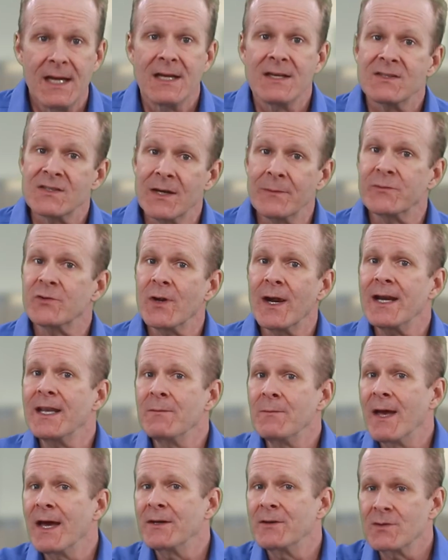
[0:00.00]
Some
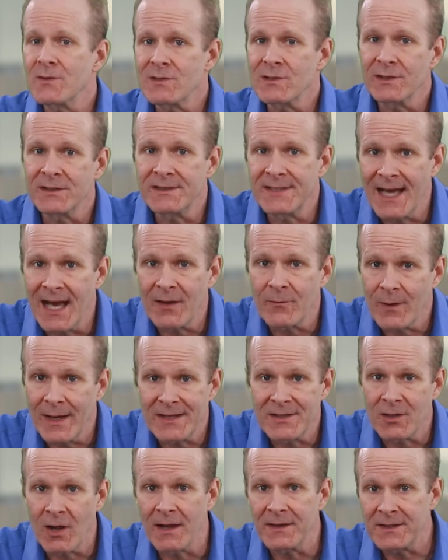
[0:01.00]
training manuals look
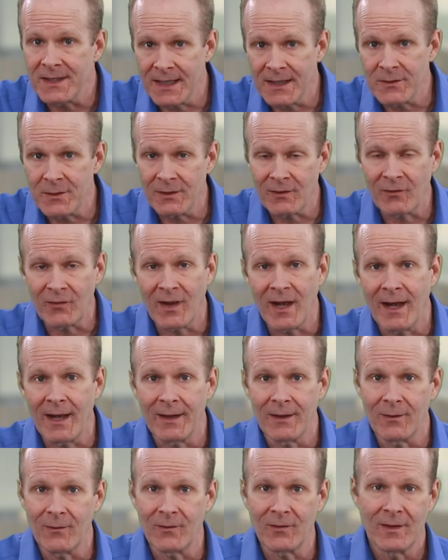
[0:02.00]
downright daunting in their
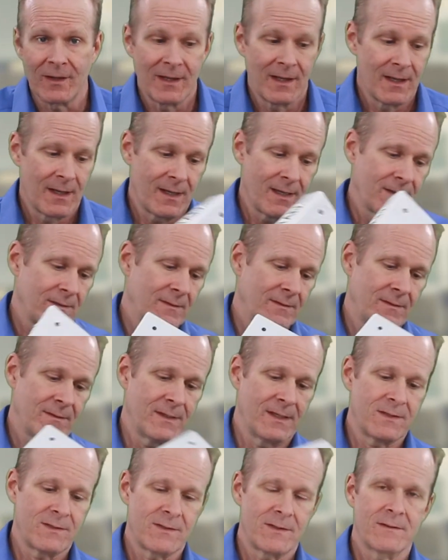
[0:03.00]
size.
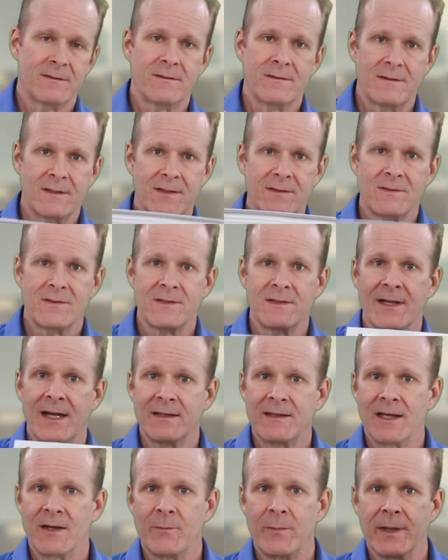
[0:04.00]
This is
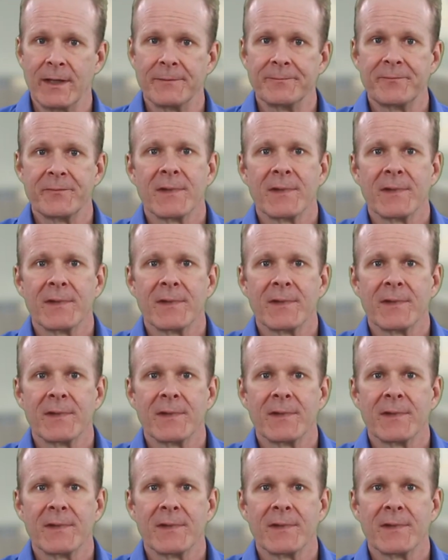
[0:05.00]
not that big.